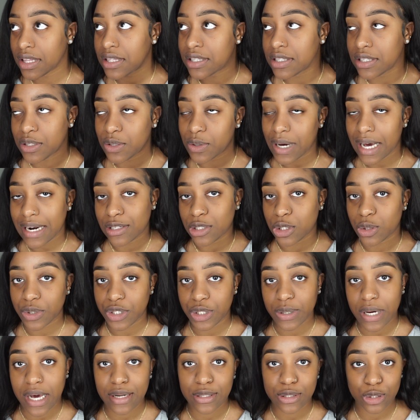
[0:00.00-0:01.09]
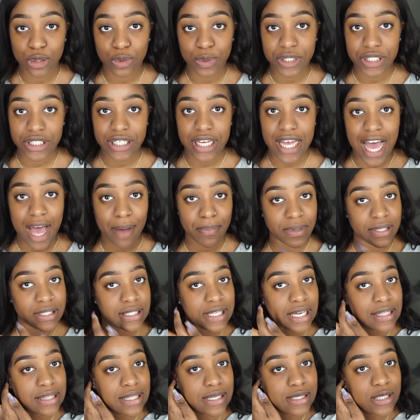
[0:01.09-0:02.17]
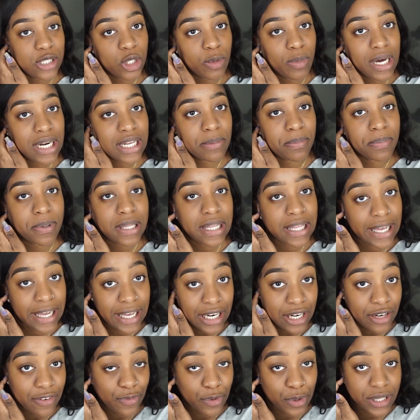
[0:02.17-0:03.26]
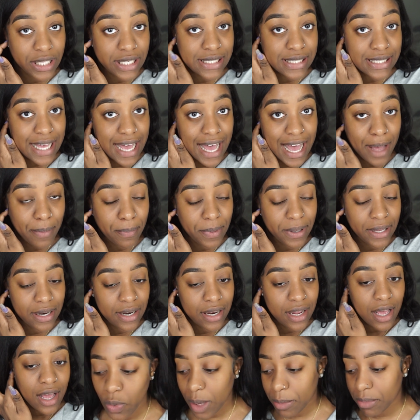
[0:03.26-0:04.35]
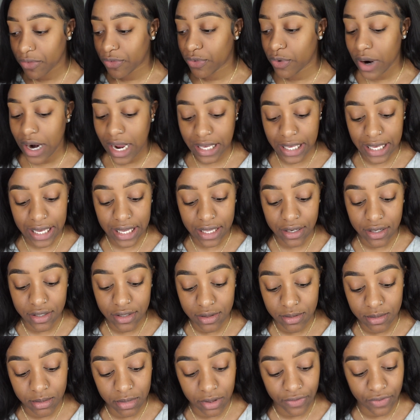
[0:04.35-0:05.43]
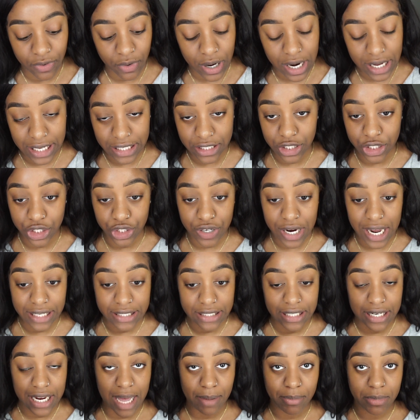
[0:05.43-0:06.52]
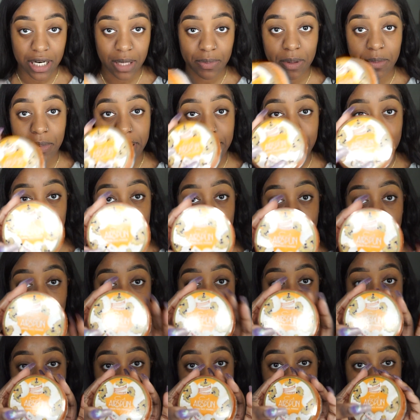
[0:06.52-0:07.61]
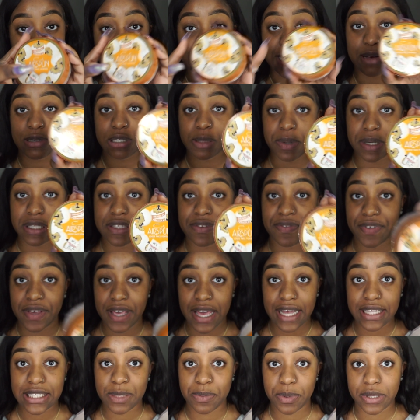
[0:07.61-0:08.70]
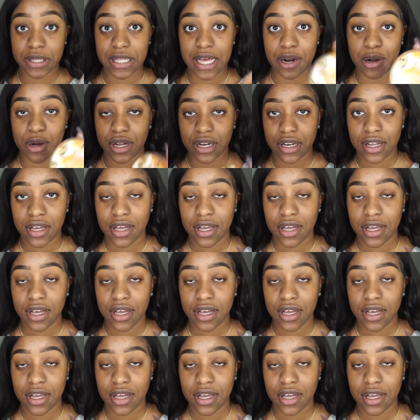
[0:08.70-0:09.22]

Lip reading: you gotta do what you gotta do when shit happens like this. Nobody planned for this to happen. Wait, before I get distracted, I'm gonna put my Airspun powder on because I was about to forget to put that on.